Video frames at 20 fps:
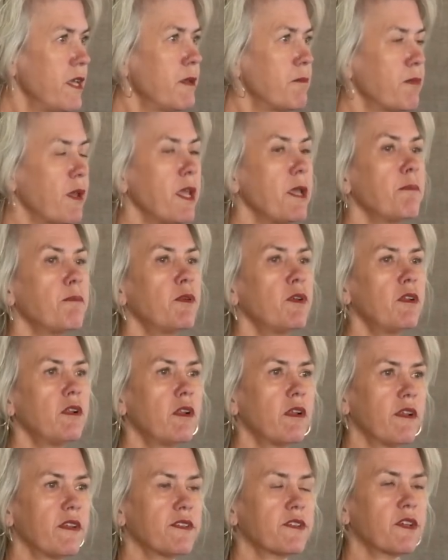
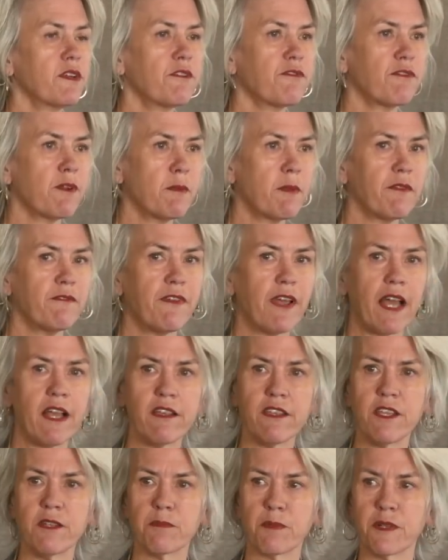People, sort of from a
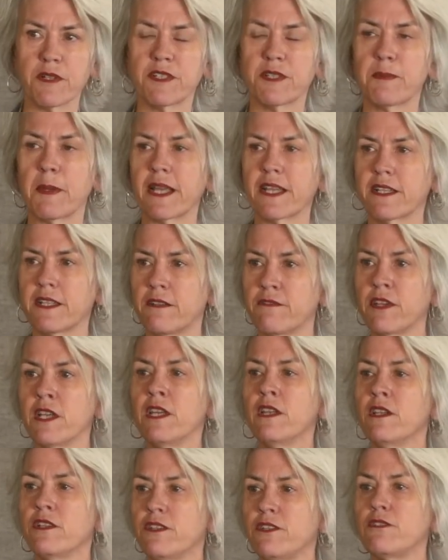value perspective,
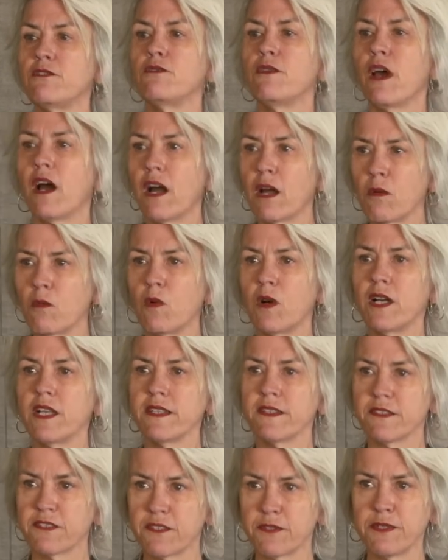do not
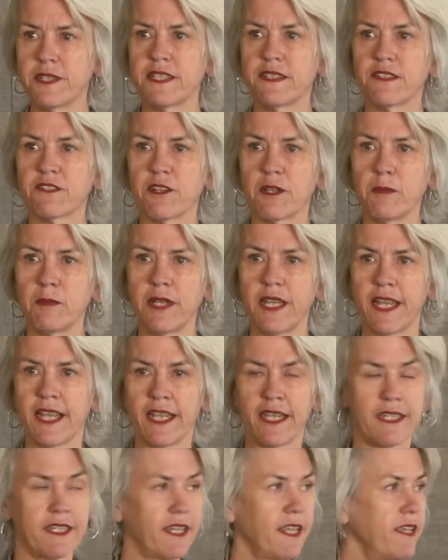want to discriminate.